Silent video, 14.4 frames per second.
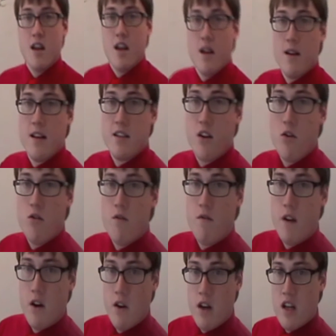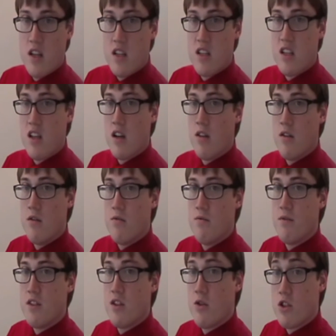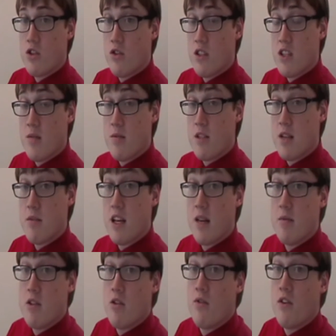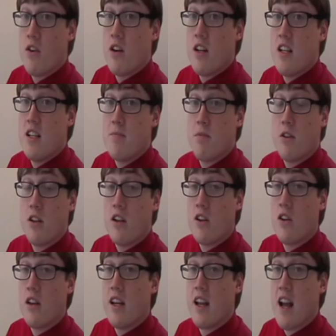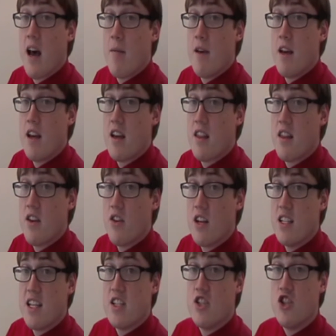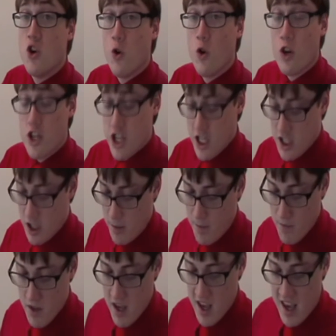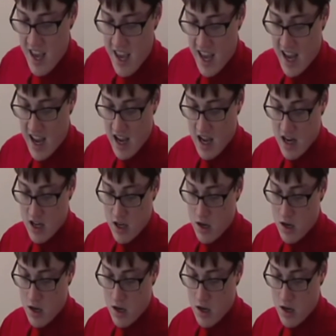his own variant of socialism. Sometimes they refer to his political economic theories as Georgism, and